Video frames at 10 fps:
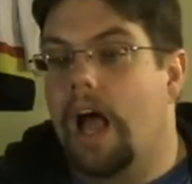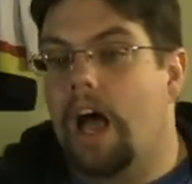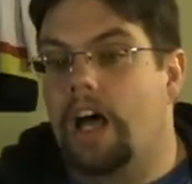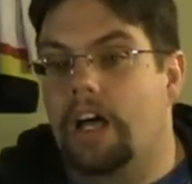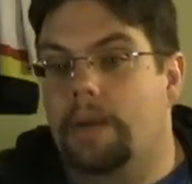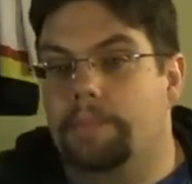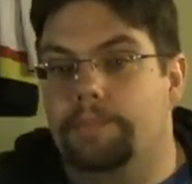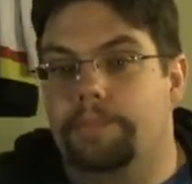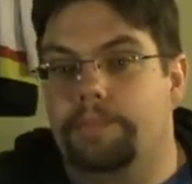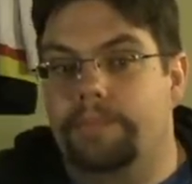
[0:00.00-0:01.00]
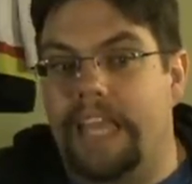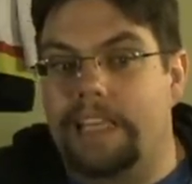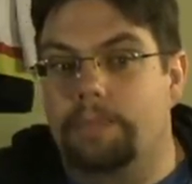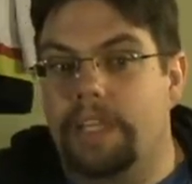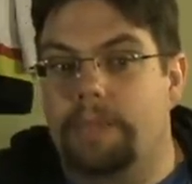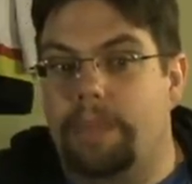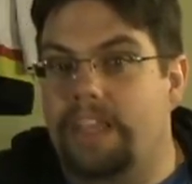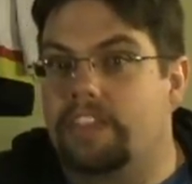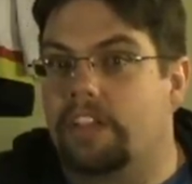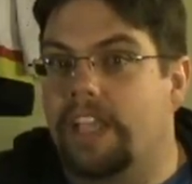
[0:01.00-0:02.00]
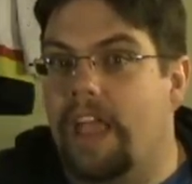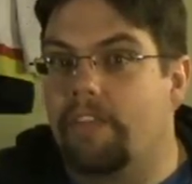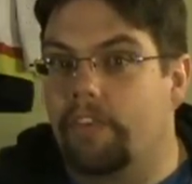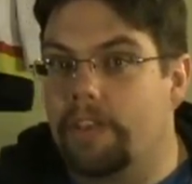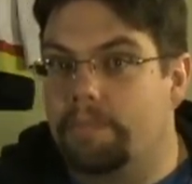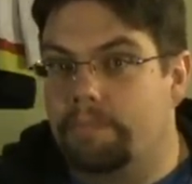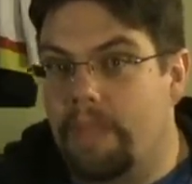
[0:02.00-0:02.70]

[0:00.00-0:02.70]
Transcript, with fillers: That'll mean basically every